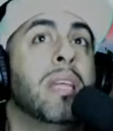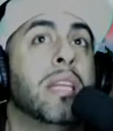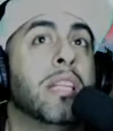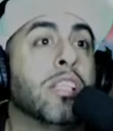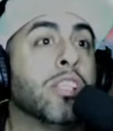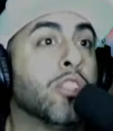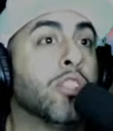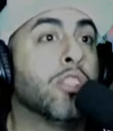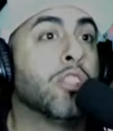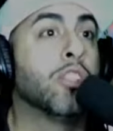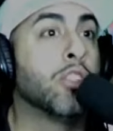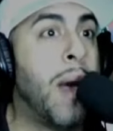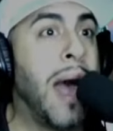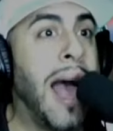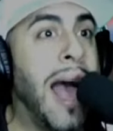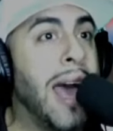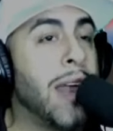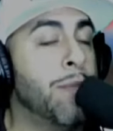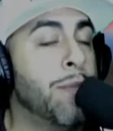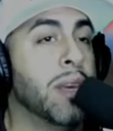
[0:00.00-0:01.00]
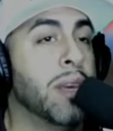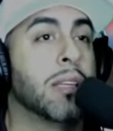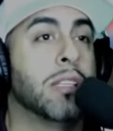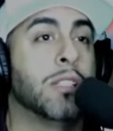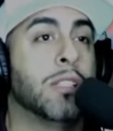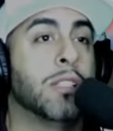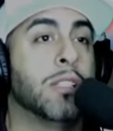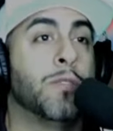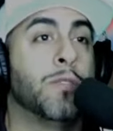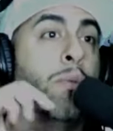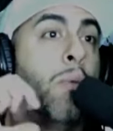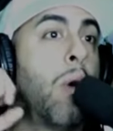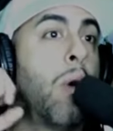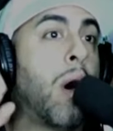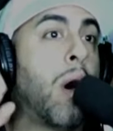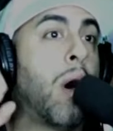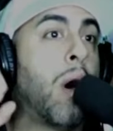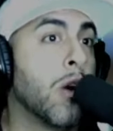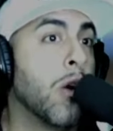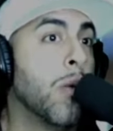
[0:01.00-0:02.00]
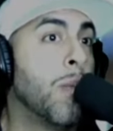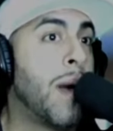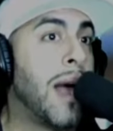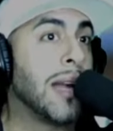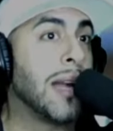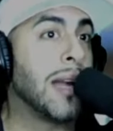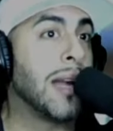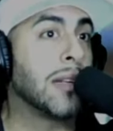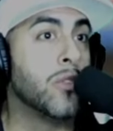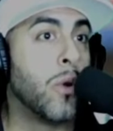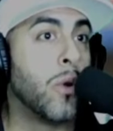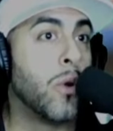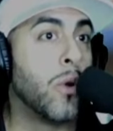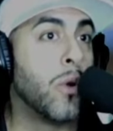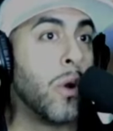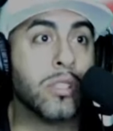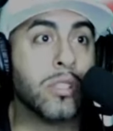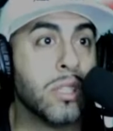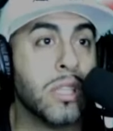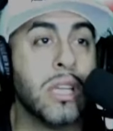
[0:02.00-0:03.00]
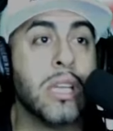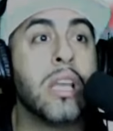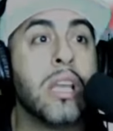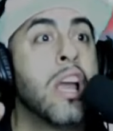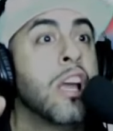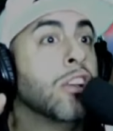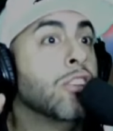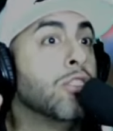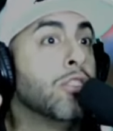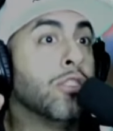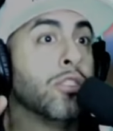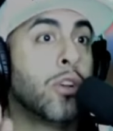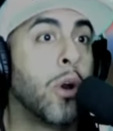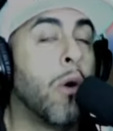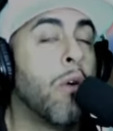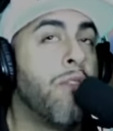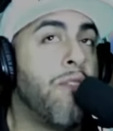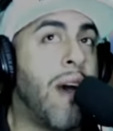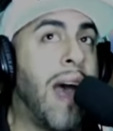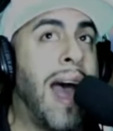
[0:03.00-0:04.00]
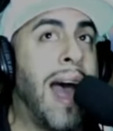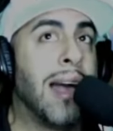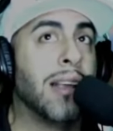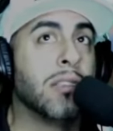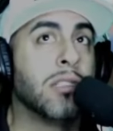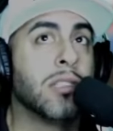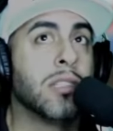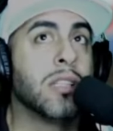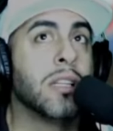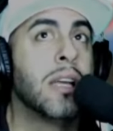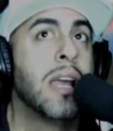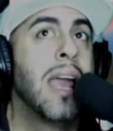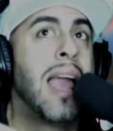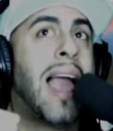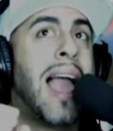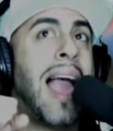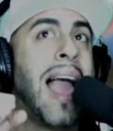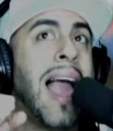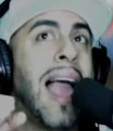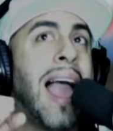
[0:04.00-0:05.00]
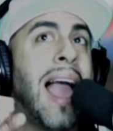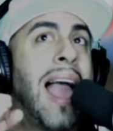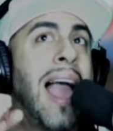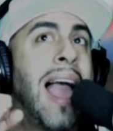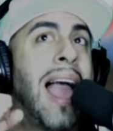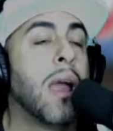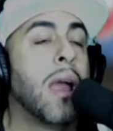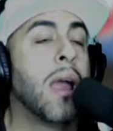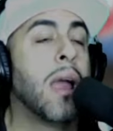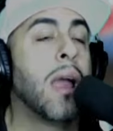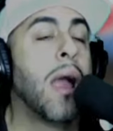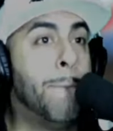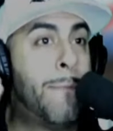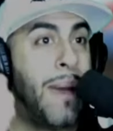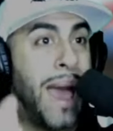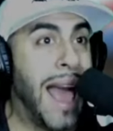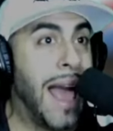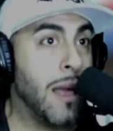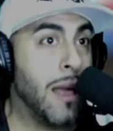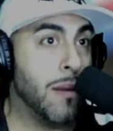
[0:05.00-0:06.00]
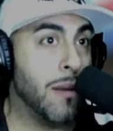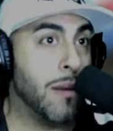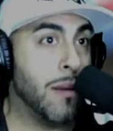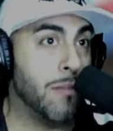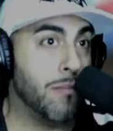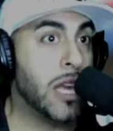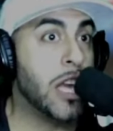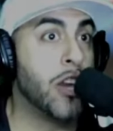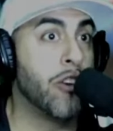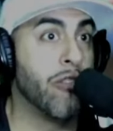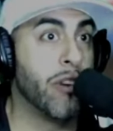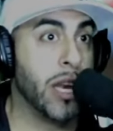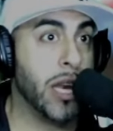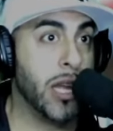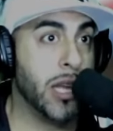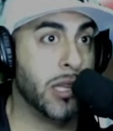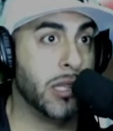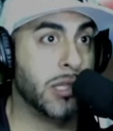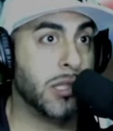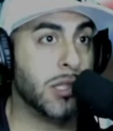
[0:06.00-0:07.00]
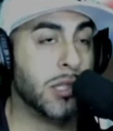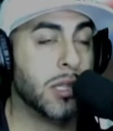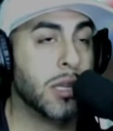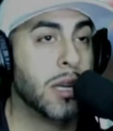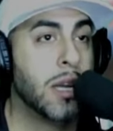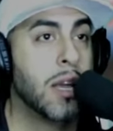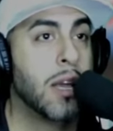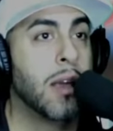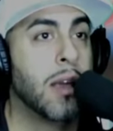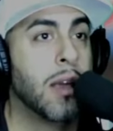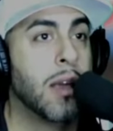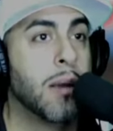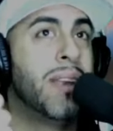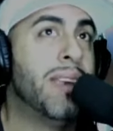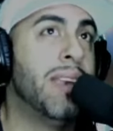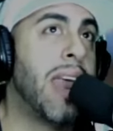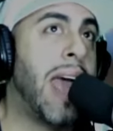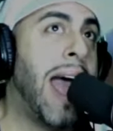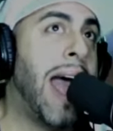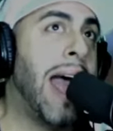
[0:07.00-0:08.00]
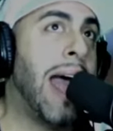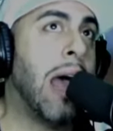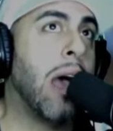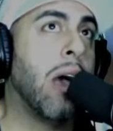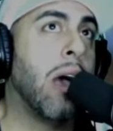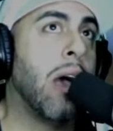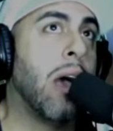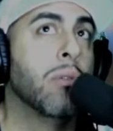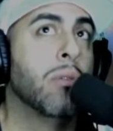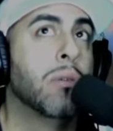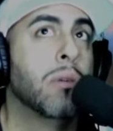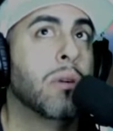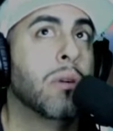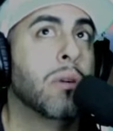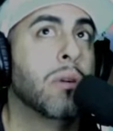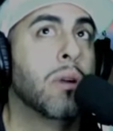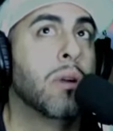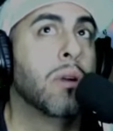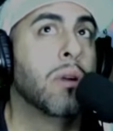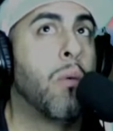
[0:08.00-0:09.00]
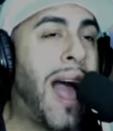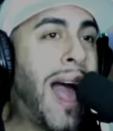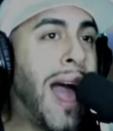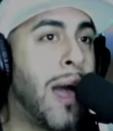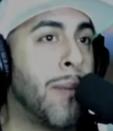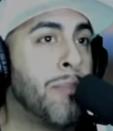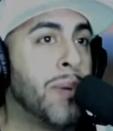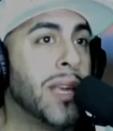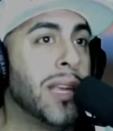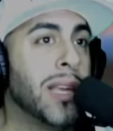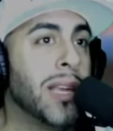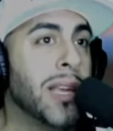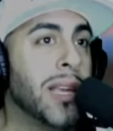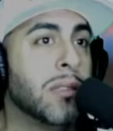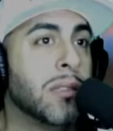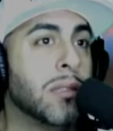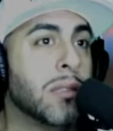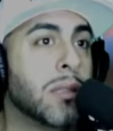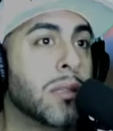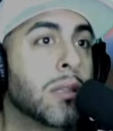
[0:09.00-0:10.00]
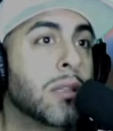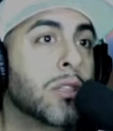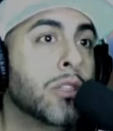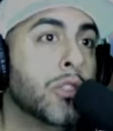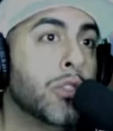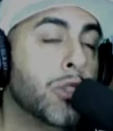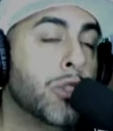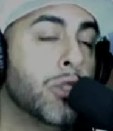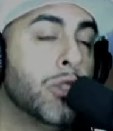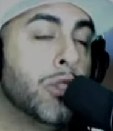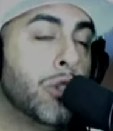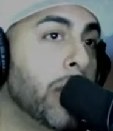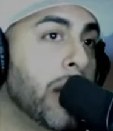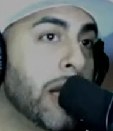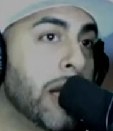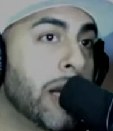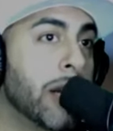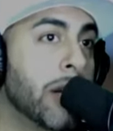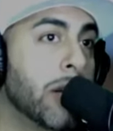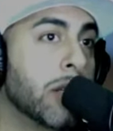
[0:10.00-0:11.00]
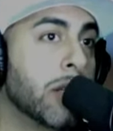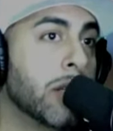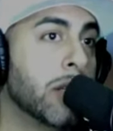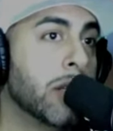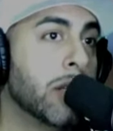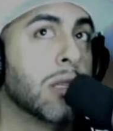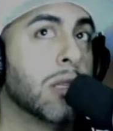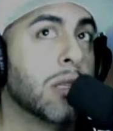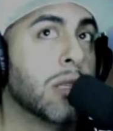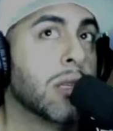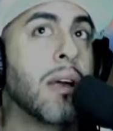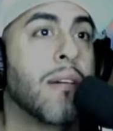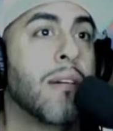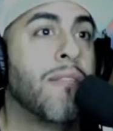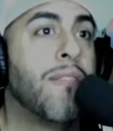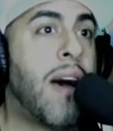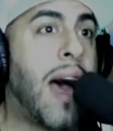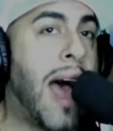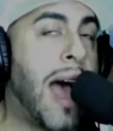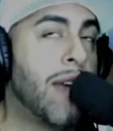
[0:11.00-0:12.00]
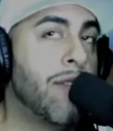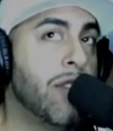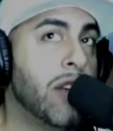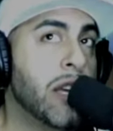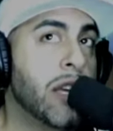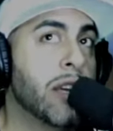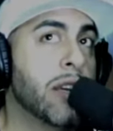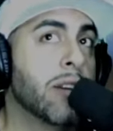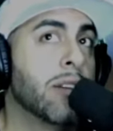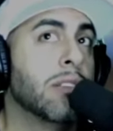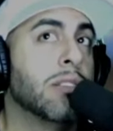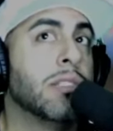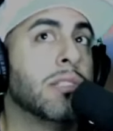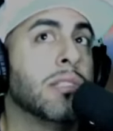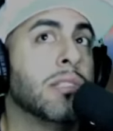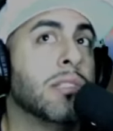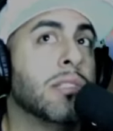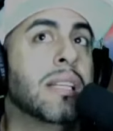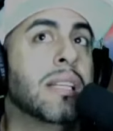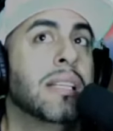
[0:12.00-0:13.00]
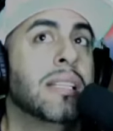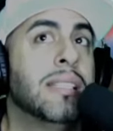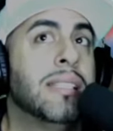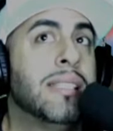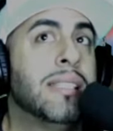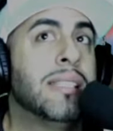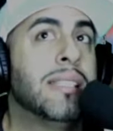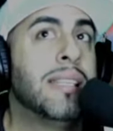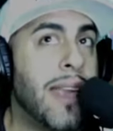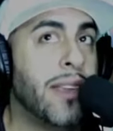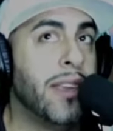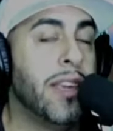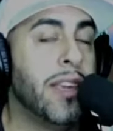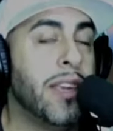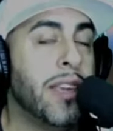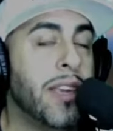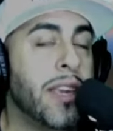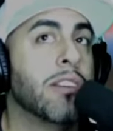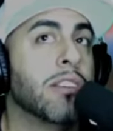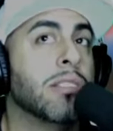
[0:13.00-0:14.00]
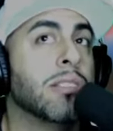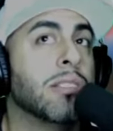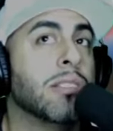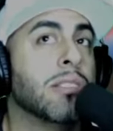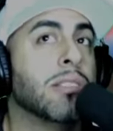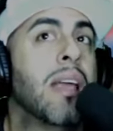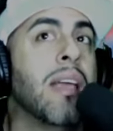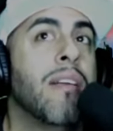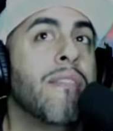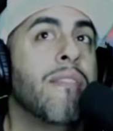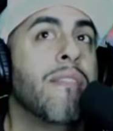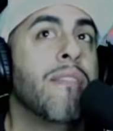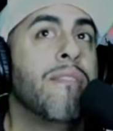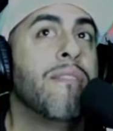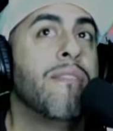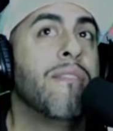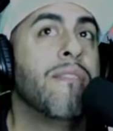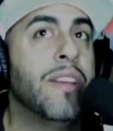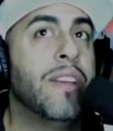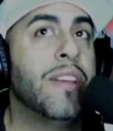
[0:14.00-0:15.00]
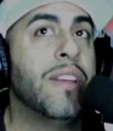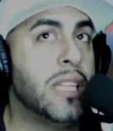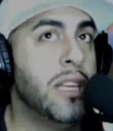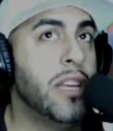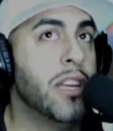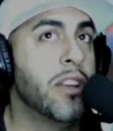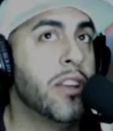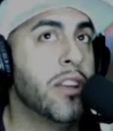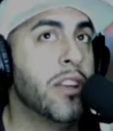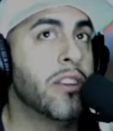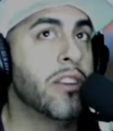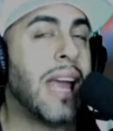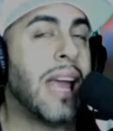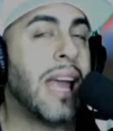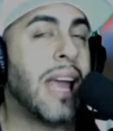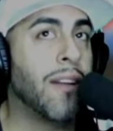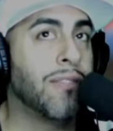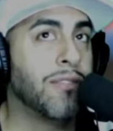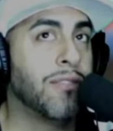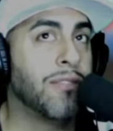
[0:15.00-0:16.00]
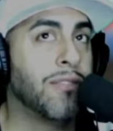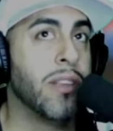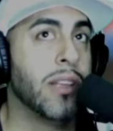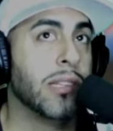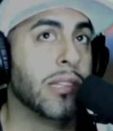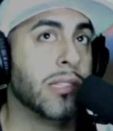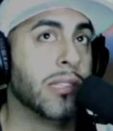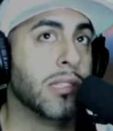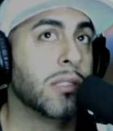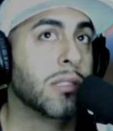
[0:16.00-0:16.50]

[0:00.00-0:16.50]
it so bad because people want to go back to normalcy so fast. And bam, here it is. But now, what happens 2 years? 5 years, 10 years, 15 years after this.